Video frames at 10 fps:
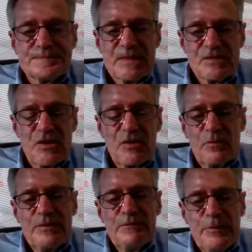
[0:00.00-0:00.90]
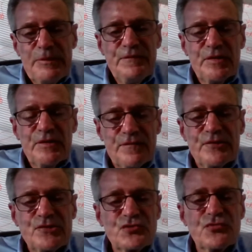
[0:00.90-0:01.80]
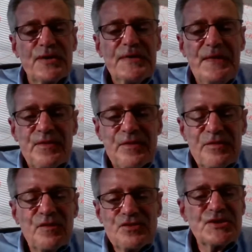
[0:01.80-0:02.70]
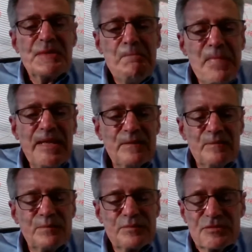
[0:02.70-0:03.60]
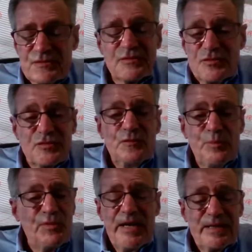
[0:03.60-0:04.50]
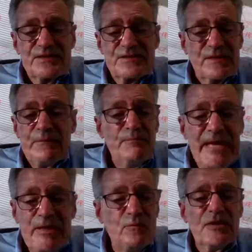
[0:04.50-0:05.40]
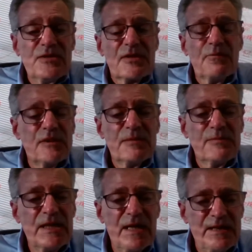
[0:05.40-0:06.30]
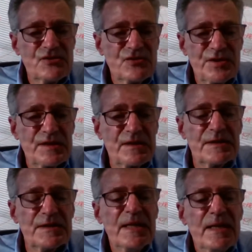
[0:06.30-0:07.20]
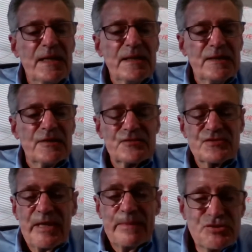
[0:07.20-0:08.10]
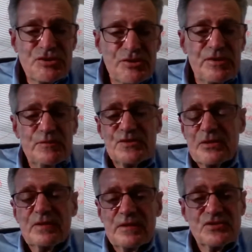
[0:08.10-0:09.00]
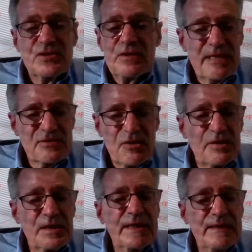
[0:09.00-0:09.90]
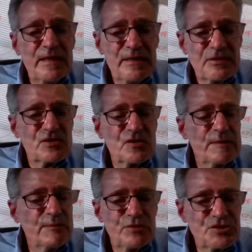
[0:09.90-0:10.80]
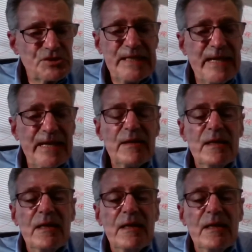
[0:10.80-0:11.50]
So we feel very strong that those are the main two products, the main ones that we're going to be concentrating on. You know, cybersecurity was still has guarded ID and still be pushing it out.